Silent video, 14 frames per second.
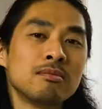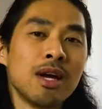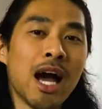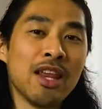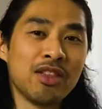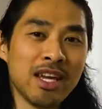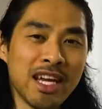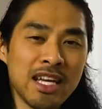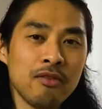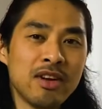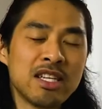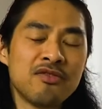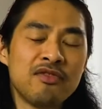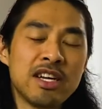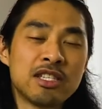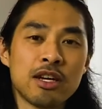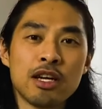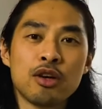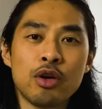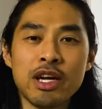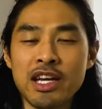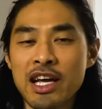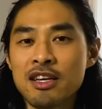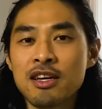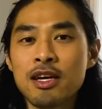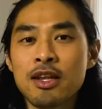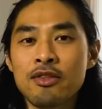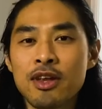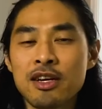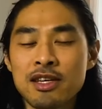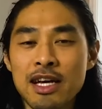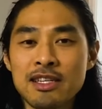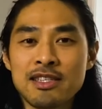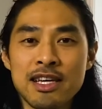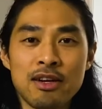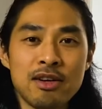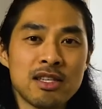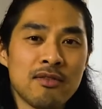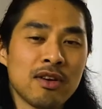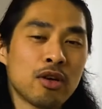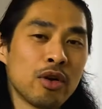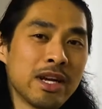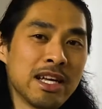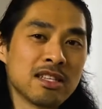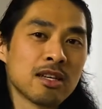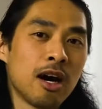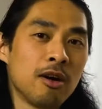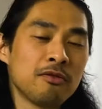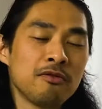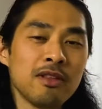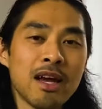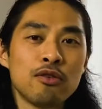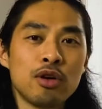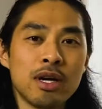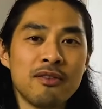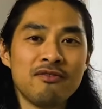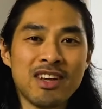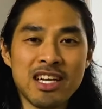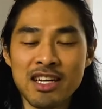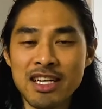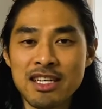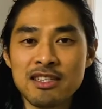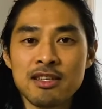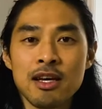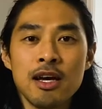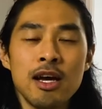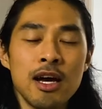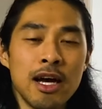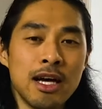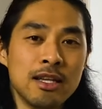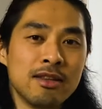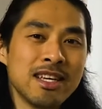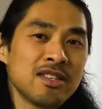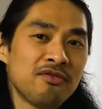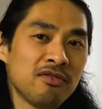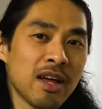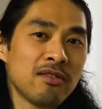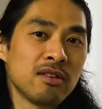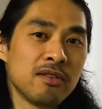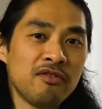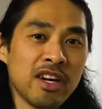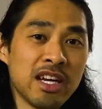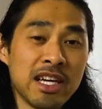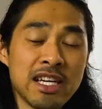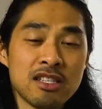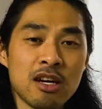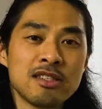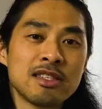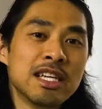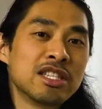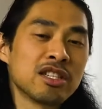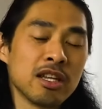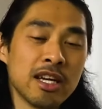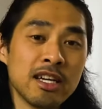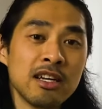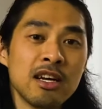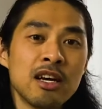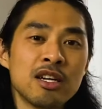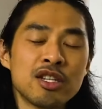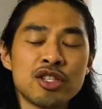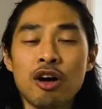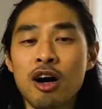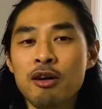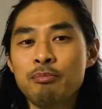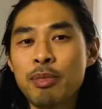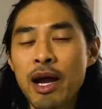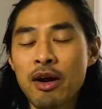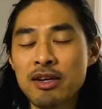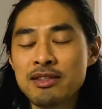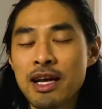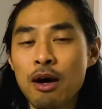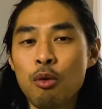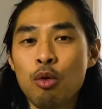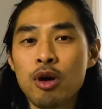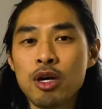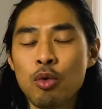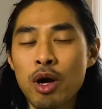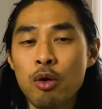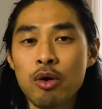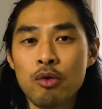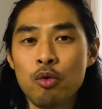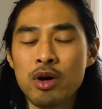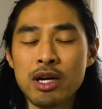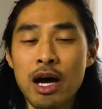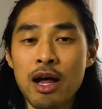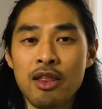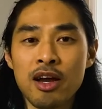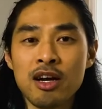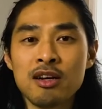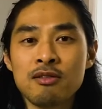At the end of each featured ingredient, there's a series of ingredients called flavor infinities. And these flavor infinities are essentially strong pairings that work well with one another.